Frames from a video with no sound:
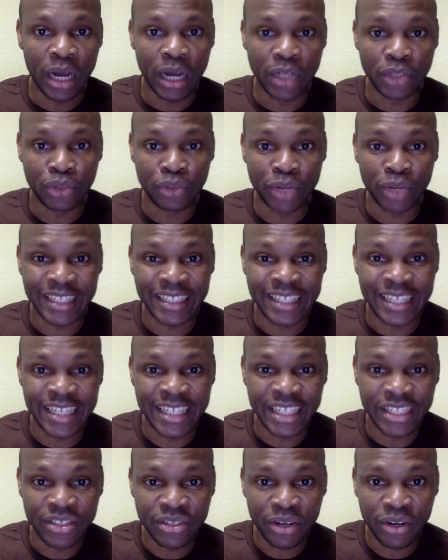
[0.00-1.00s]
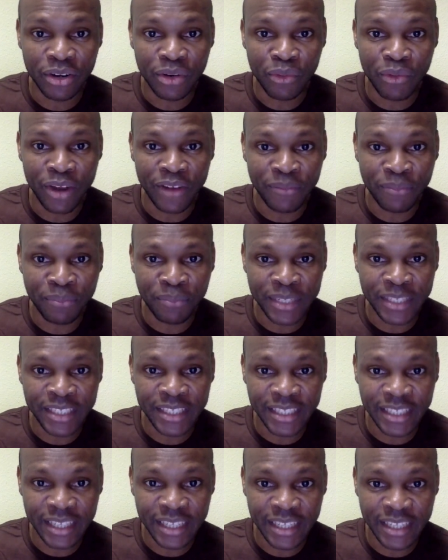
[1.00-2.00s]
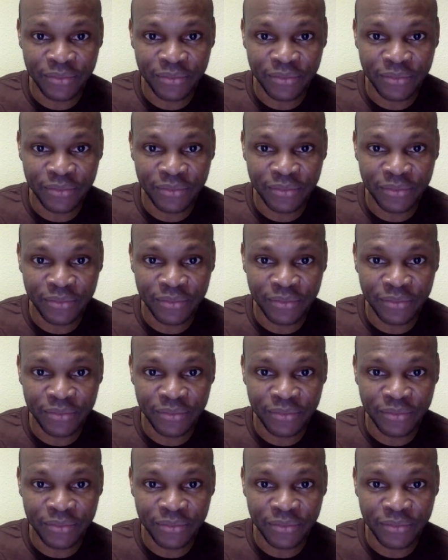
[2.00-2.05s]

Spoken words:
traditional craftsmanship.